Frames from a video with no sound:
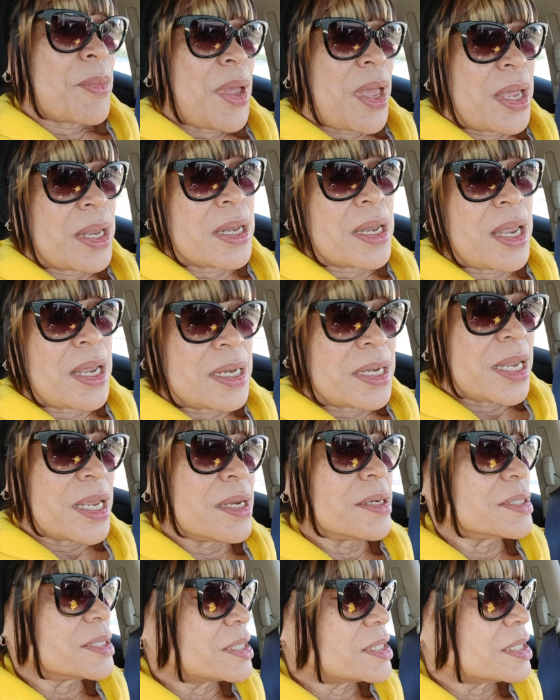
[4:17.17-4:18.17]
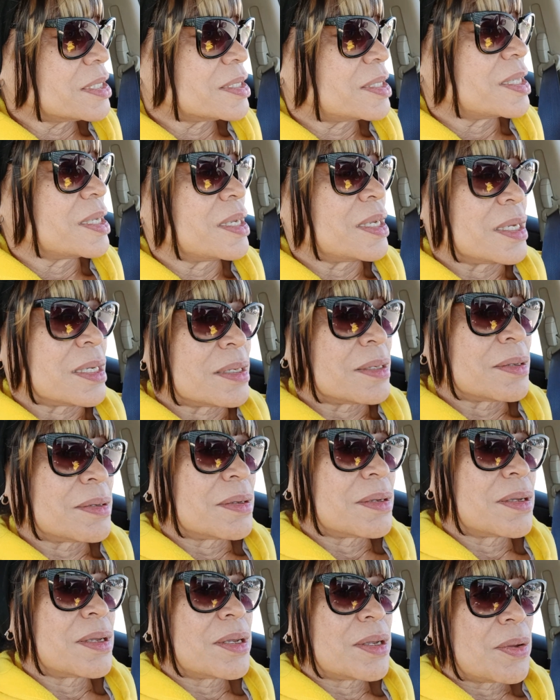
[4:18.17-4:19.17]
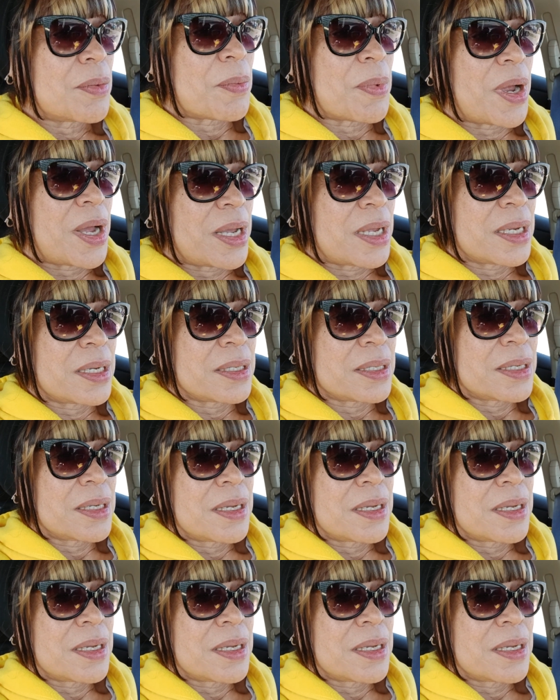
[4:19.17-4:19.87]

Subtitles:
And here's the thing, right?